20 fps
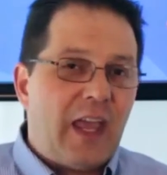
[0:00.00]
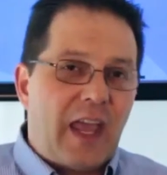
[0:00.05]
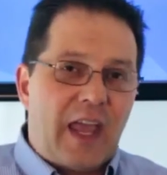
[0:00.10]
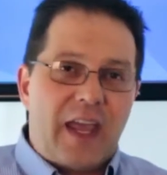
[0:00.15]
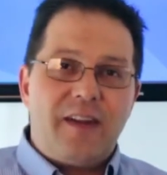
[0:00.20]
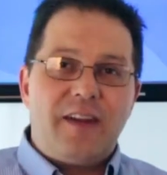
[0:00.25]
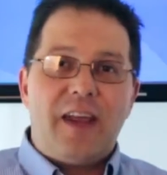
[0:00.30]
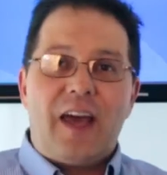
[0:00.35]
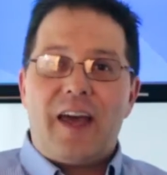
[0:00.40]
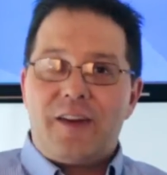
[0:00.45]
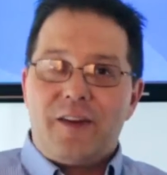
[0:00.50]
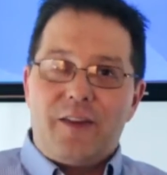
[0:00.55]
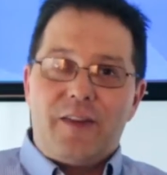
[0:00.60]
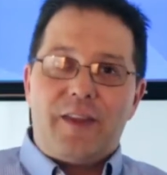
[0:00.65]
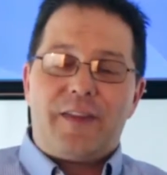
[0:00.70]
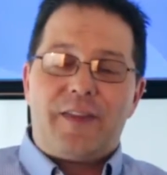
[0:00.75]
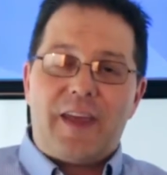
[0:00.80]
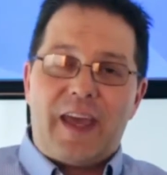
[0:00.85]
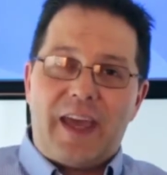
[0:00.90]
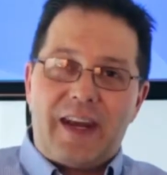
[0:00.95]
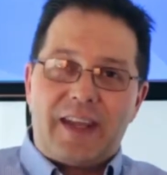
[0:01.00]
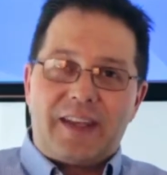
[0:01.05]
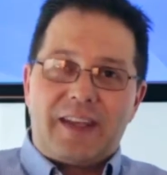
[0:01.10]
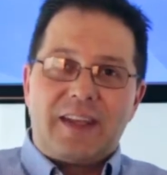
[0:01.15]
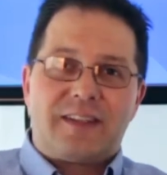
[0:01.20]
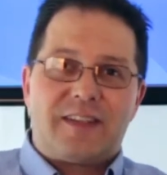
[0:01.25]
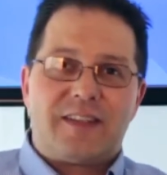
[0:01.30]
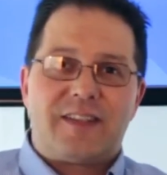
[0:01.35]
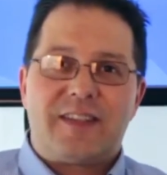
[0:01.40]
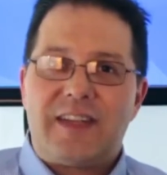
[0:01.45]
And not only that, I
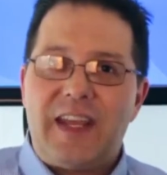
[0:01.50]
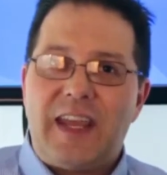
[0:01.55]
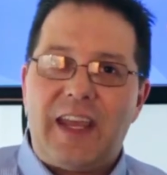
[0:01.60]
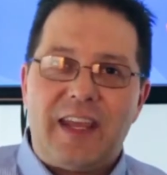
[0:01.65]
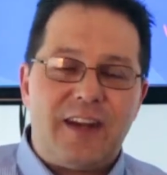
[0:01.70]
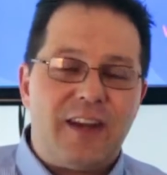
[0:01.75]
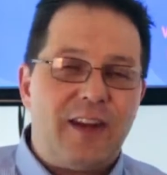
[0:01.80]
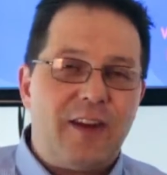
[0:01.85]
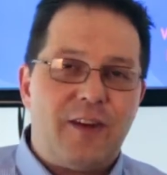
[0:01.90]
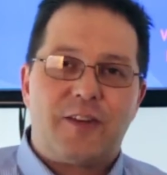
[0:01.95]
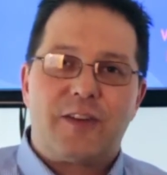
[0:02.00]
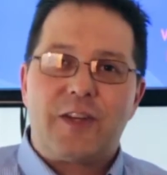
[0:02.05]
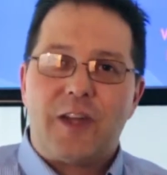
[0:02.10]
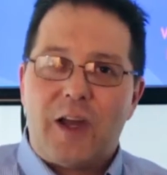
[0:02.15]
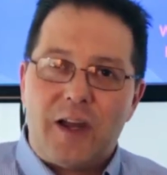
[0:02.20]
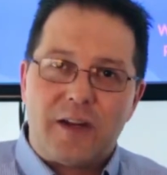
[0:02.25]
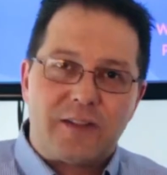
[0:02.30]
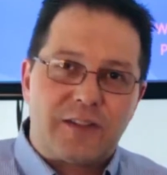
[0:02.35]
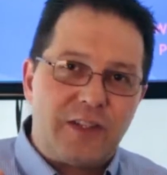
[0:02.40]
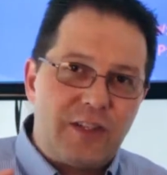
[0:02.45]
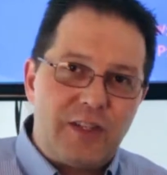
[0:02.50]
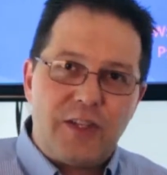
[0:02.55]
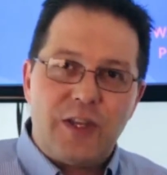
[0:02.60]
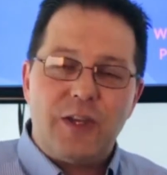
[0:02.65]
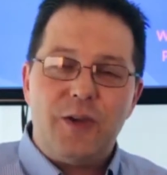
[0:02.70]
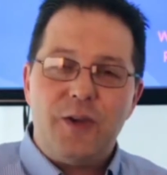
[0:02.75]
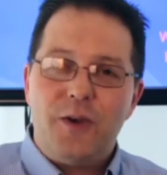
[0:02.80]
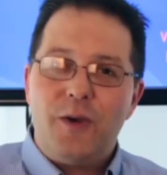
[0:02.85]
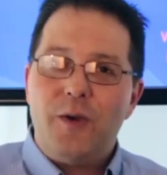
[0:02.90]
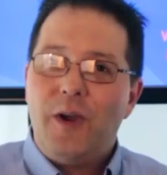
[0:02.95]
get to stand here and talk to
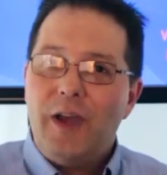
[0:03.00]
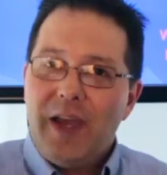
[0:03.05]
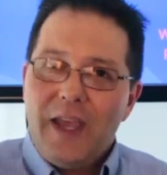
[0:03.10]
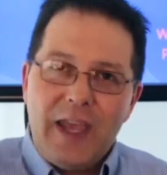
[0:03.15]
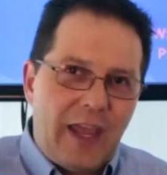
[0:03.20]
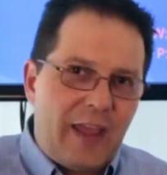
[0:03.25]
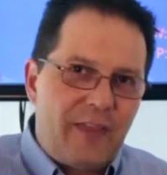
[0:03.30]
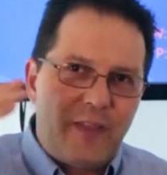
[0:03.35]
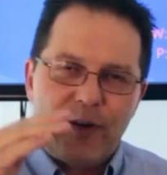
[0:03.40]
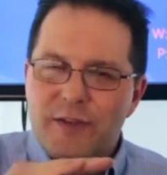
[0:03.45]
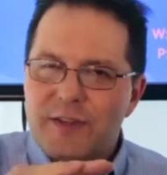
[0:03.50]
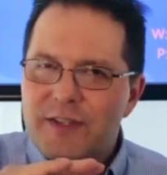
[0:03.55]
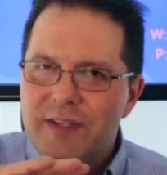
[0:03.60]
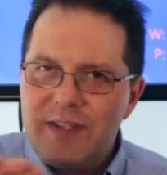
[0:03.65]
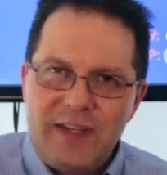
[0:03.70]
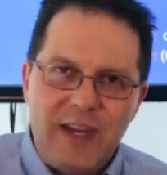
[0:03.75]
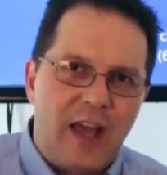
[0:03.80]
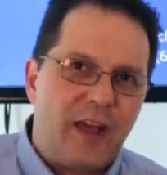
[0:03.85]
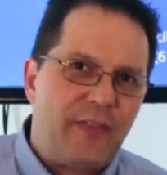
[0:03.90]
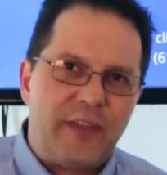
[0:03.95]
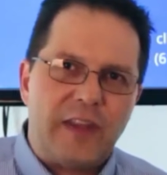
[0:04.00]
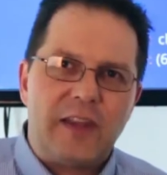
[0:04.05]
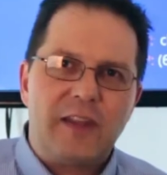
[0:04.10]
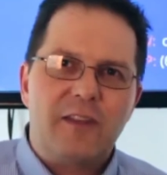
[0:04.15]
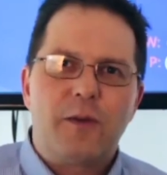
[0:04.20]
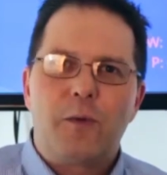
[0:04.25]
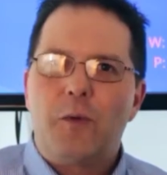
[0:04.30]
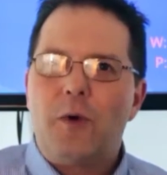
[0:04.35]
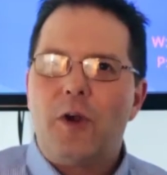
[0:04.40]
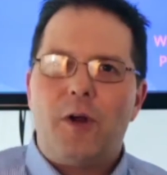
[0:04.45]
you, and there's nothing
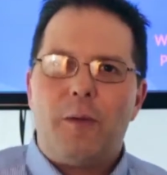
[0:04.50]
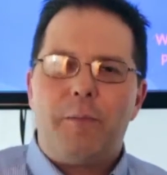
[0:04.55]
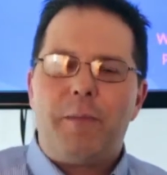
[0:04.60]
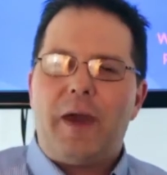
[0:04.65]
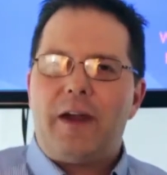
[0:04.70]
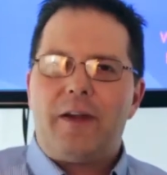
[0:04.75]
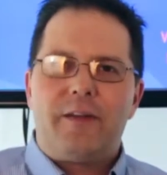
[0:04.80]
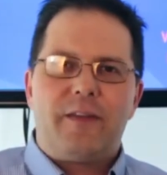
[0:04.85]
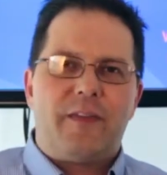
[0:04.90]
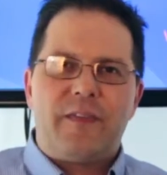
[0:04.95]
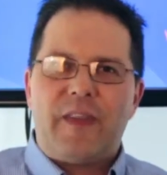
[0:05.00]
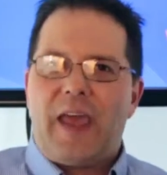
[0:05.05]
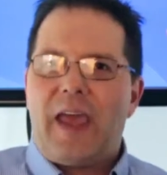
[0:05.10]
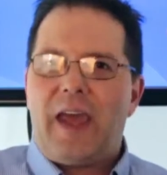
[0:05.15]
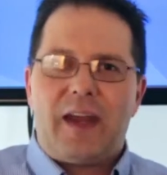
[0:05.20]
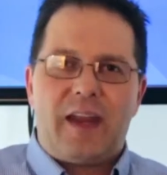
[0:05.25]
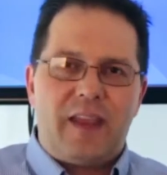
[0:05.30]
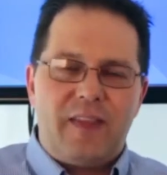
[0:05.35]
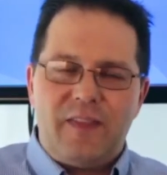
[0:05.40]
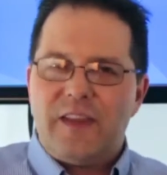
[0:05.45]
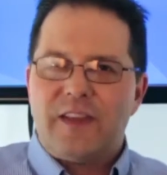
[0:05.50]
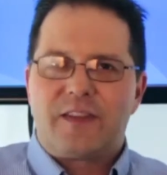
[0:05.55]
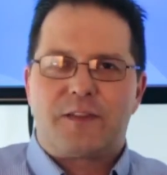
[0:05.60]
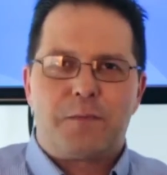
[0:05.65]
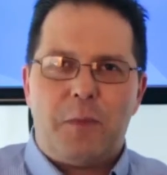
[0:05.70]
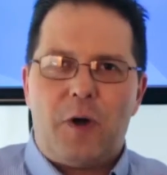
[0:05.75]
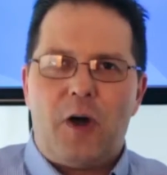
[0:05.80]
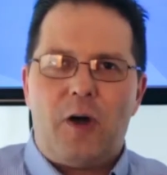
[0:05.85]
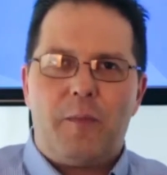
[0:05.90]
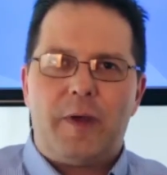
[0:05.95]
in the world better than that in
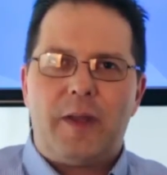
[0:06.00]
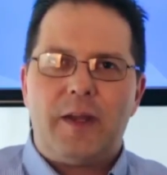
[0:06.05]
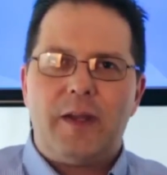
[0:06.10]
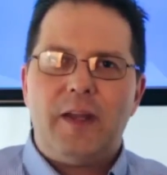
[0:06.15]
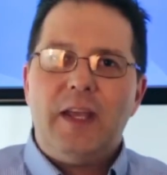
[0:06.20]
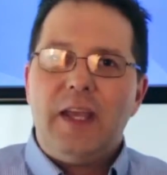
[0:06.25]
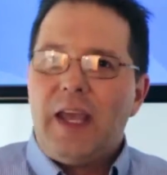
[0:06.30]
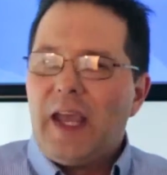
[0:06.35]
this moment.